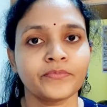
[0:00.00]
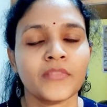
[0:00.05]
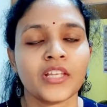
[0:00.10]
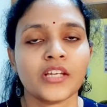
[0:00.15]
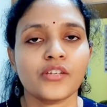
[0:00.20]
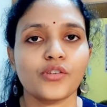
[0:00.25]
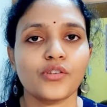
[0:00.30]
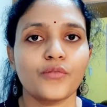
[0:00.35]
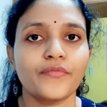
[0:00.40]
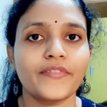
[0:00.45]

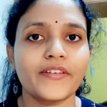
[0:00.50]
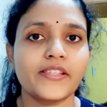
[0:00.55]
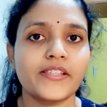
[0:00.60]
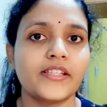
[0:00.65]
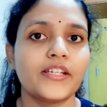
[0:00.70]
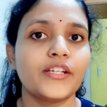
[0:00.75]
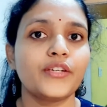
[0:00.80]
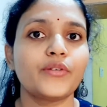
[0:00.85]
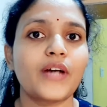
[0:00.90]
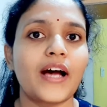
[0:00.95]
So first
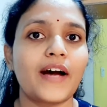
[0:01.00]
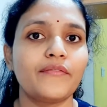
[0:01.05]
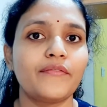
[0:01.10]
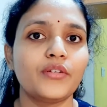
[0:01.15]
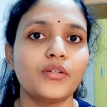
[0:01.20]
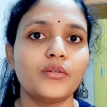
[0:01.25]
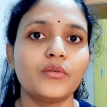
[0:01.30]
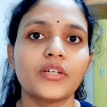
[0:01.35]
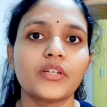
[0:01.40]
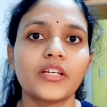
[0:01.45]
thing you have
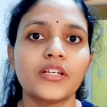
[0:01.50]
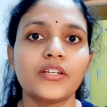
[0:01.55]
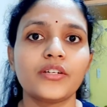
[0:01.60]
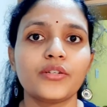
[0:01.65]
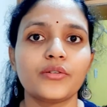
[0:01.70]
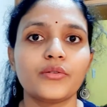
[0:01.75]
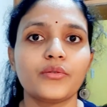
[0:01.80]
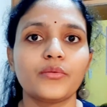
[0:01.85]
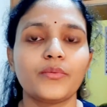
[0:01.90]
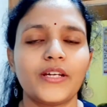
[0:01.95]
to look
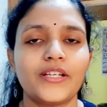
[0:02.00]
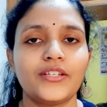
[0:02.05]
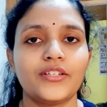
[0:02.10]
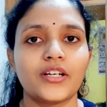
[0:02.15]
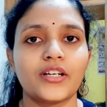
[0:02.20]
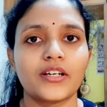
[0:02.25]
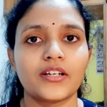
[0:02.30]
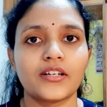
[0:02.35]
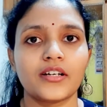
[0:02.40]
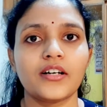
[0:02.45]
into when
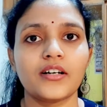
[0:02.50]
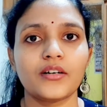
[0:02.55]
you're